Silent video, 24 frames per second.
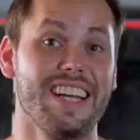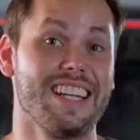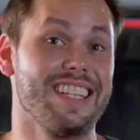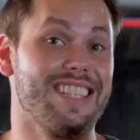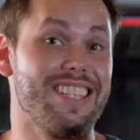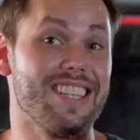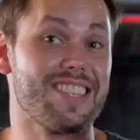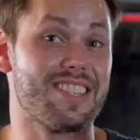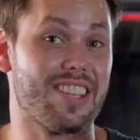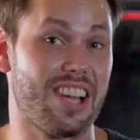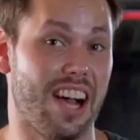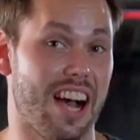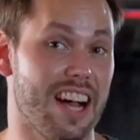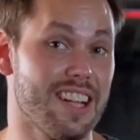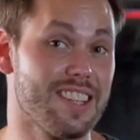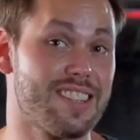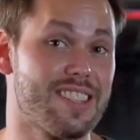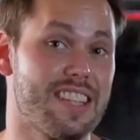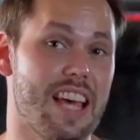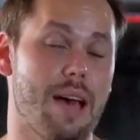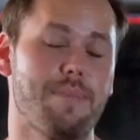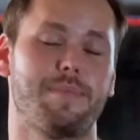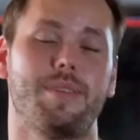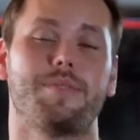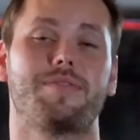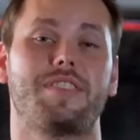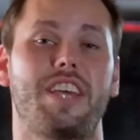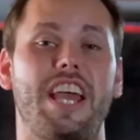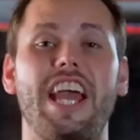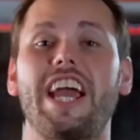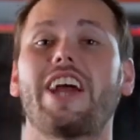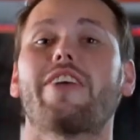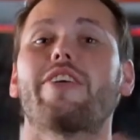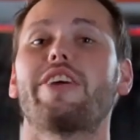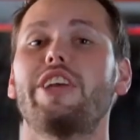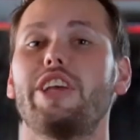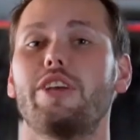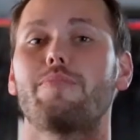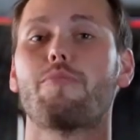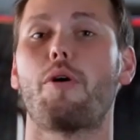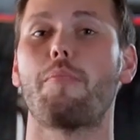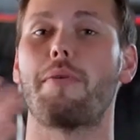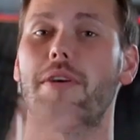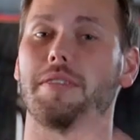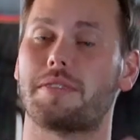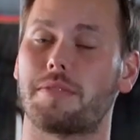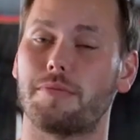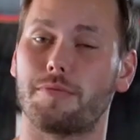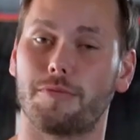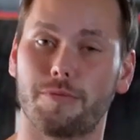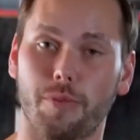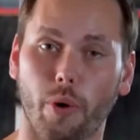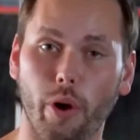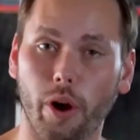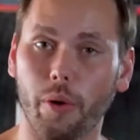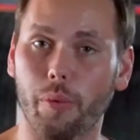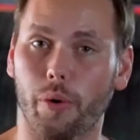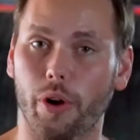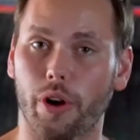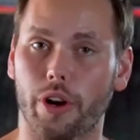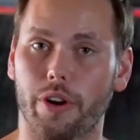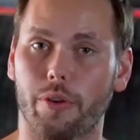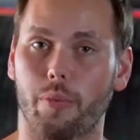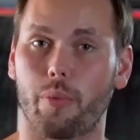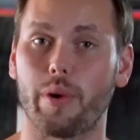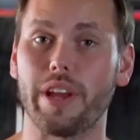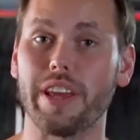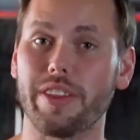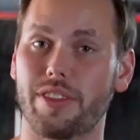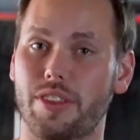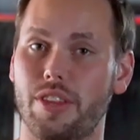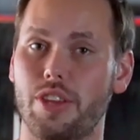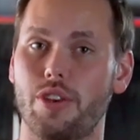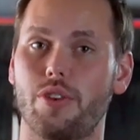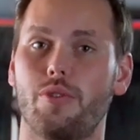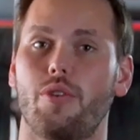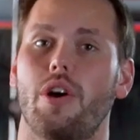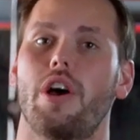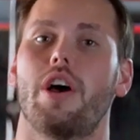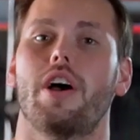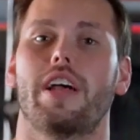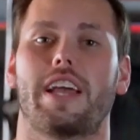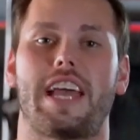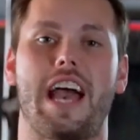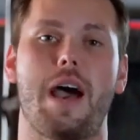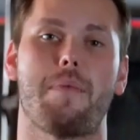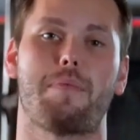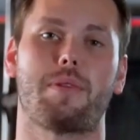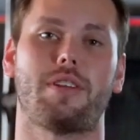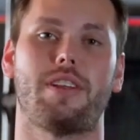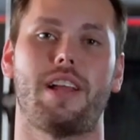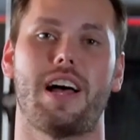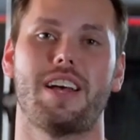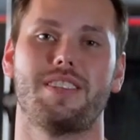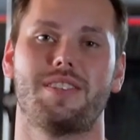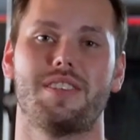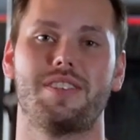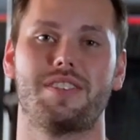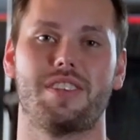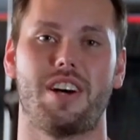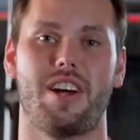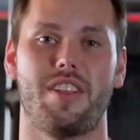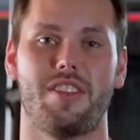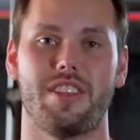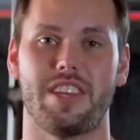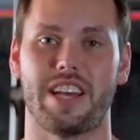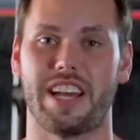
This concept of carrying momentum forward with you capitalizes on the